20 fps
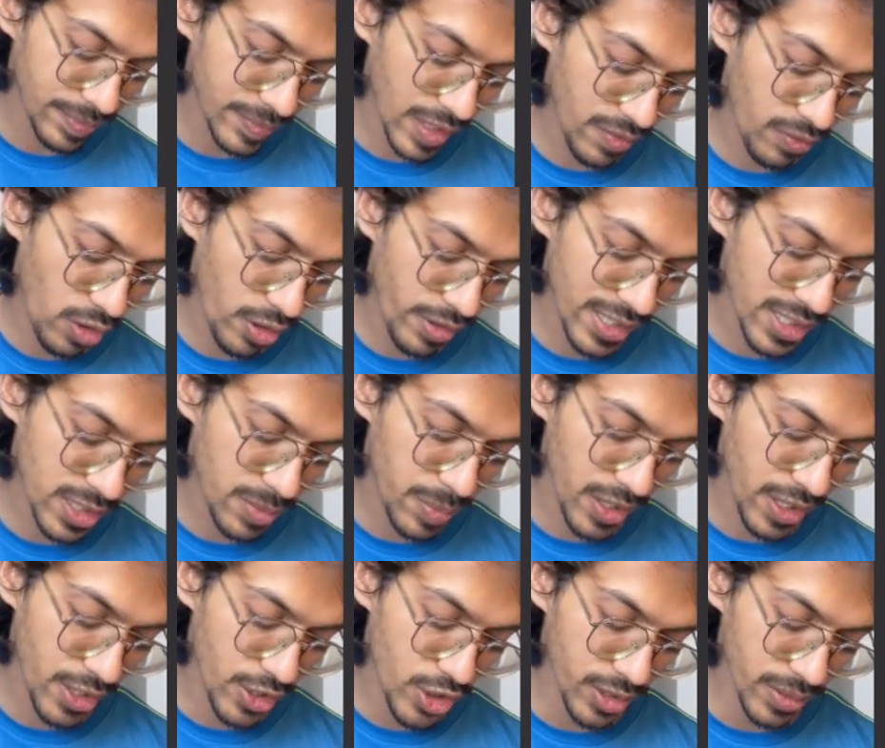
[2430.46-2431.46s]
for
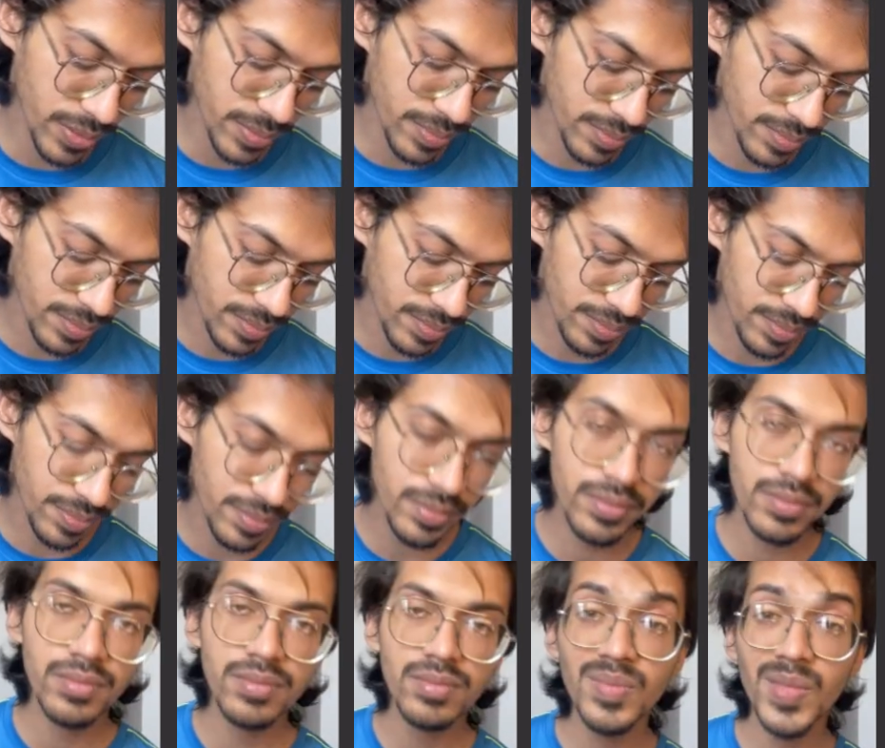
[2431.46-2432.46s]
respiration,
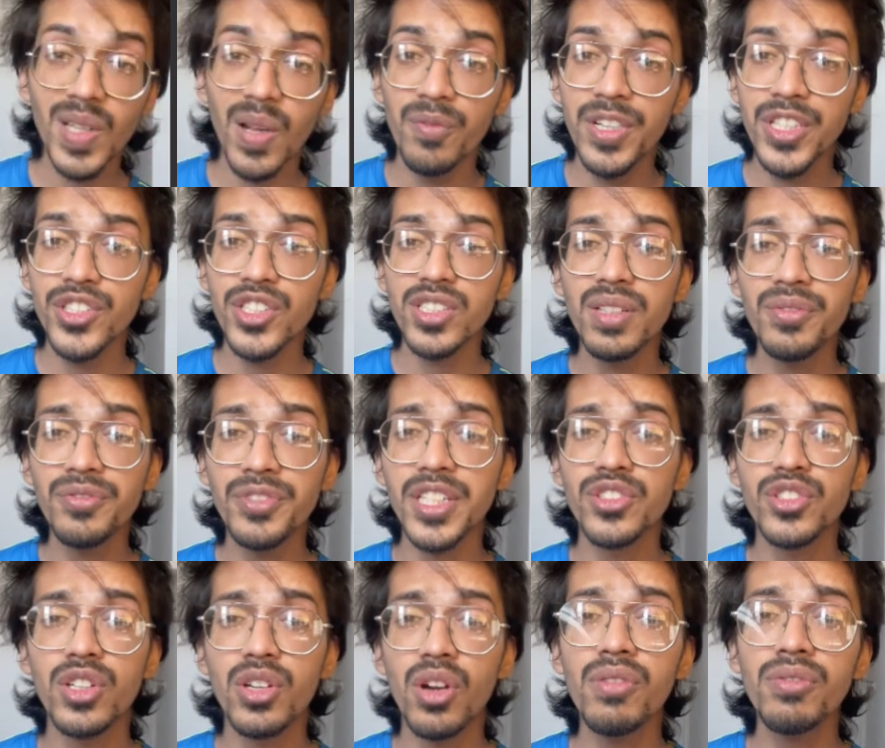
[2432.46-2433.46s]
which is a
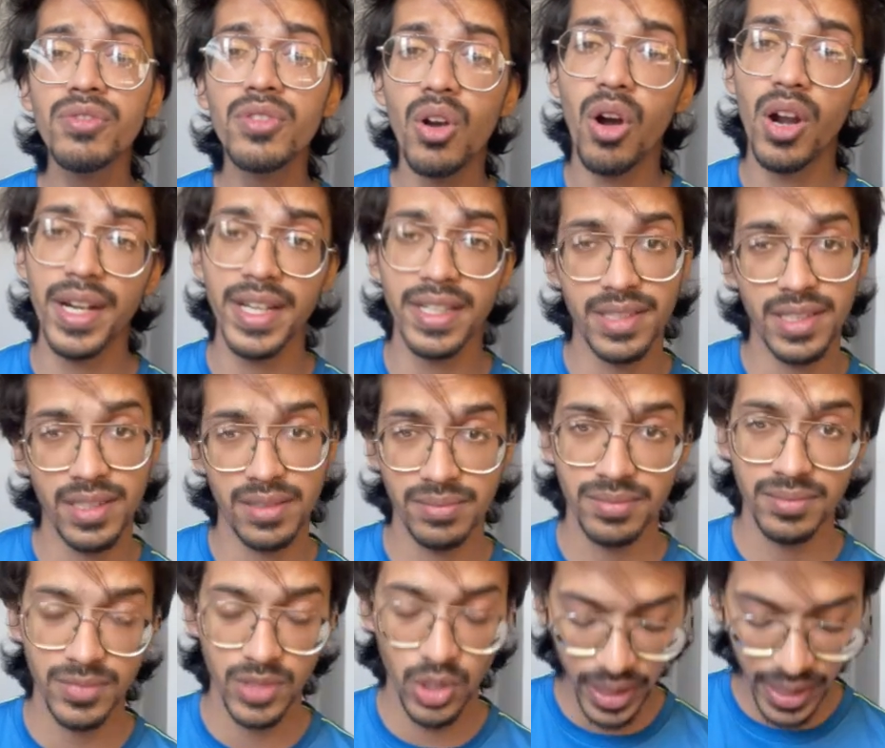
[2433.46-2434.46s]
feature of chordate.
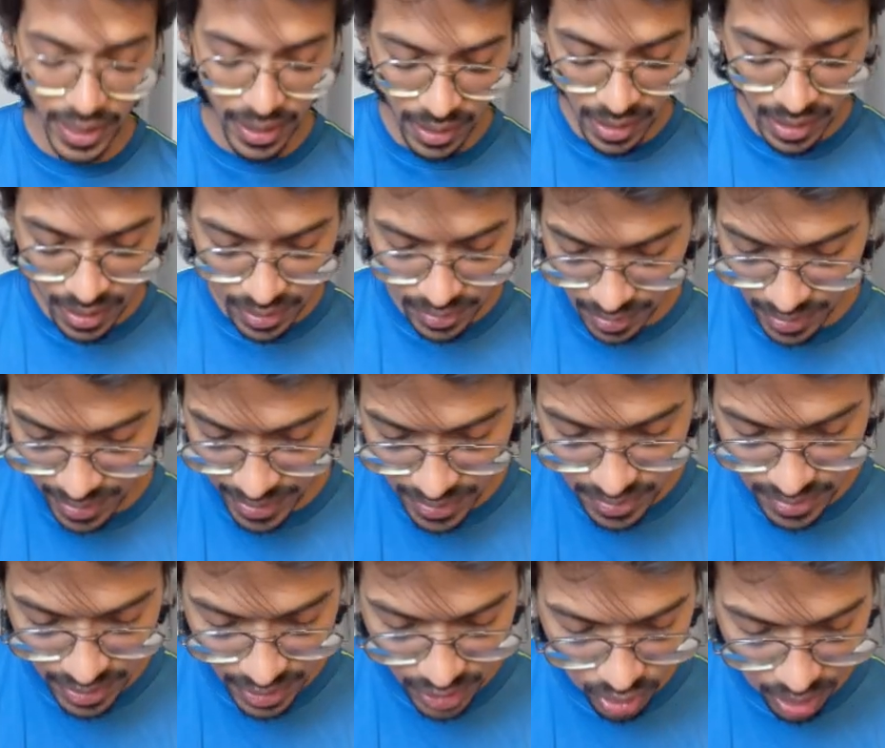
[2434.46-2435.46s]
Okay, the next
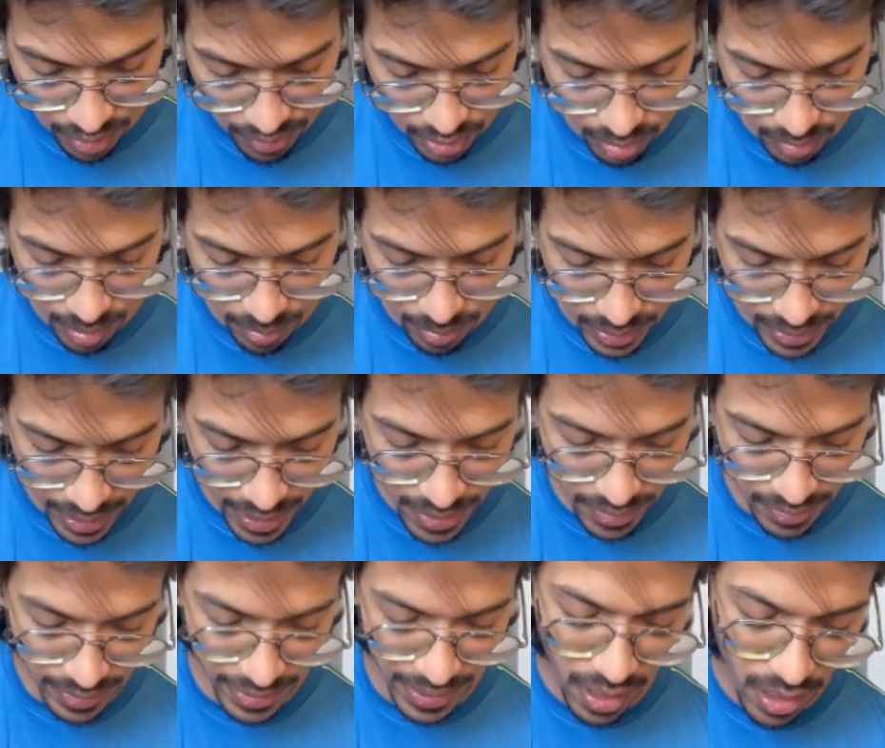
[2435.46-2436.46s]
thing you have to remember
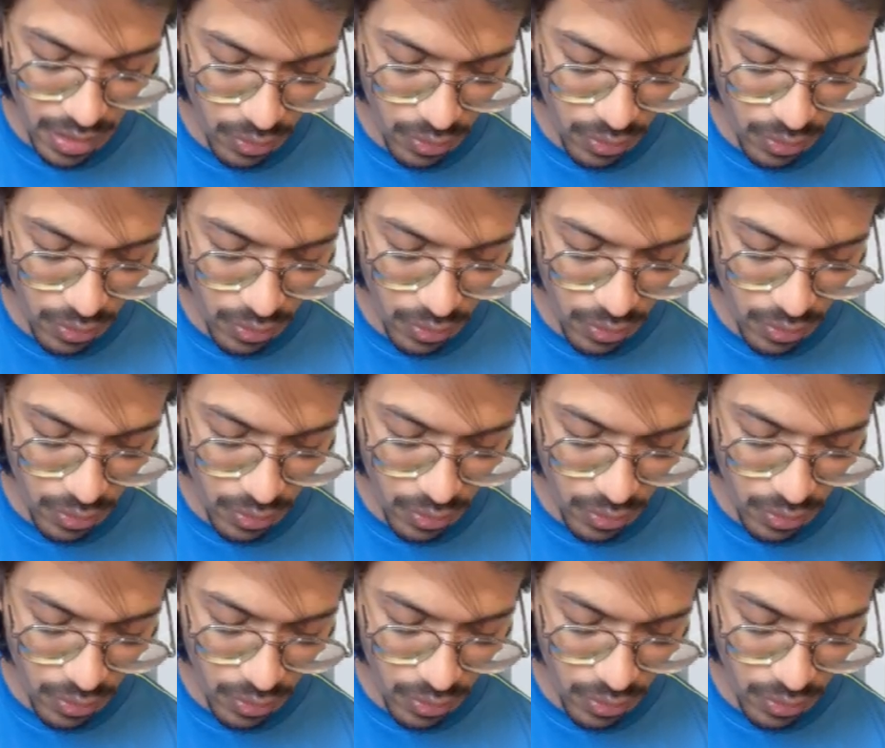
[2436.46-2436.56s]
that they are